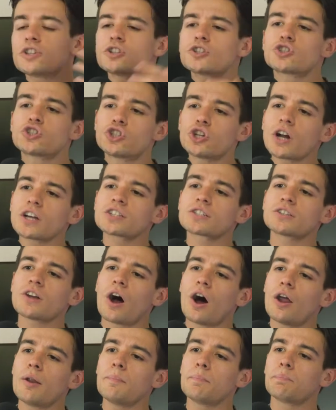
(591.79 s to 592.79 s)
is just
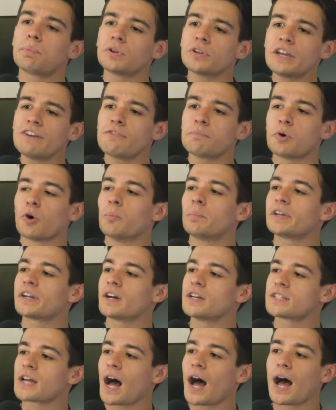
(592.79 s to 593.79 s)
unbelievable
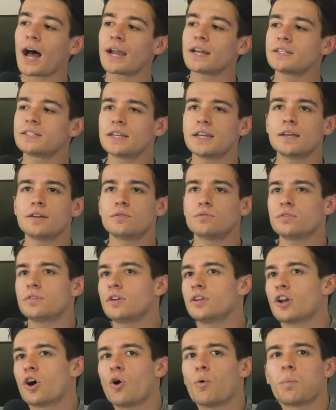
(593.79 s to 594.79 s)
because I did,
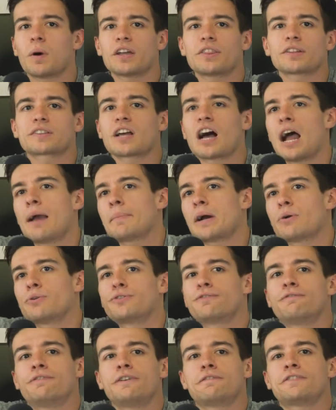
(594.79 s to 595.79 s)
you know, by the time I
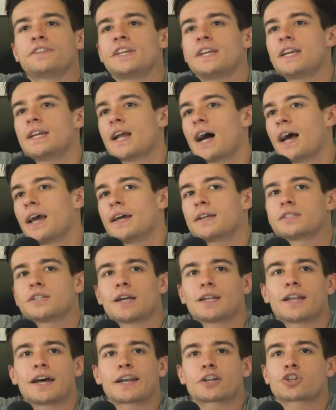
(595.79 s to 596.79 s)
was 15, I had
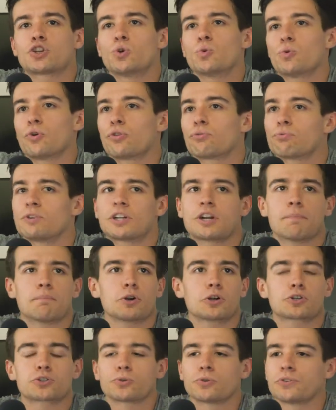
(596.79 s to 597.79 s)
done like two or three
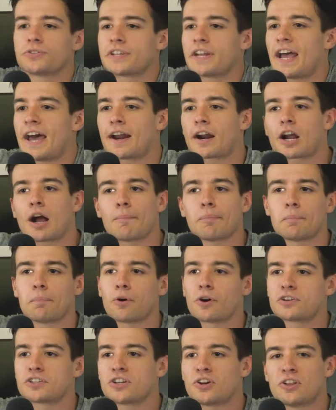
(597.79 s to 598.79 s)
commercials and had a couple
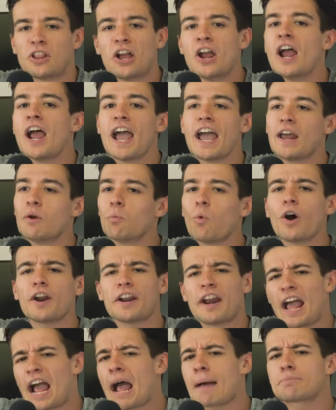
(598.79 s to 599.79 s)
parts here and there. And what
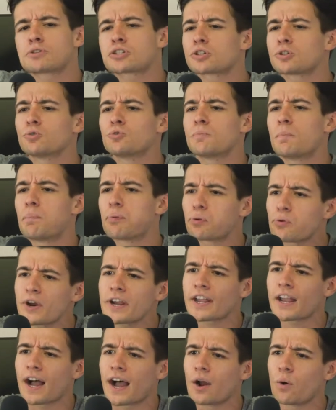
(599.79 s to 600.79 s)
an absolute
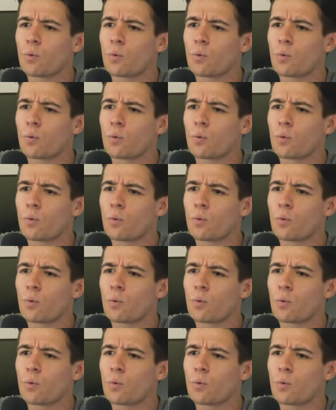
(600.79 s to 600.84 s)
prick I